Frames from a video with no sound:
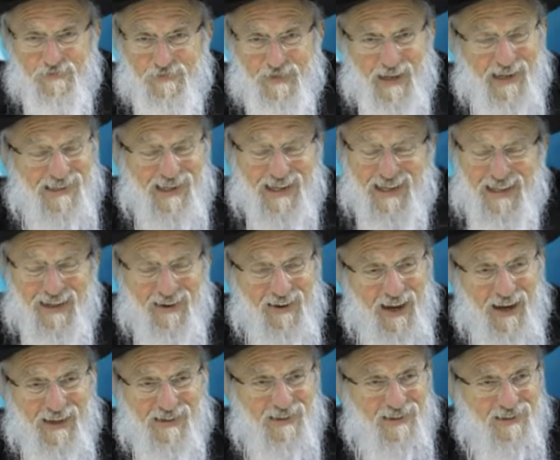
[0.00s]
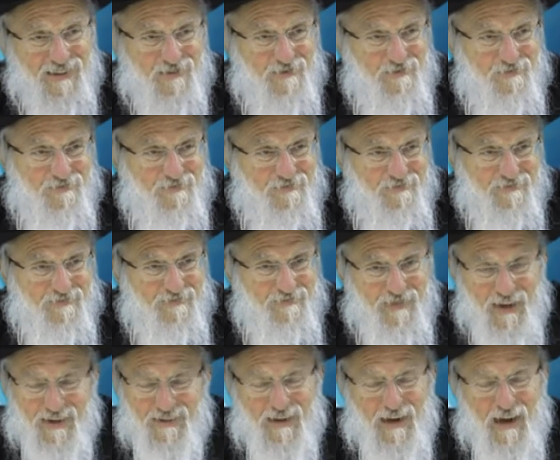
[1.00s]
That's a clear case.
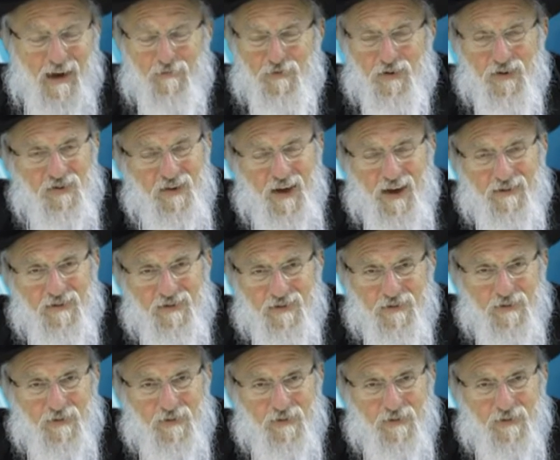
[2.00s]
That's an obvious case.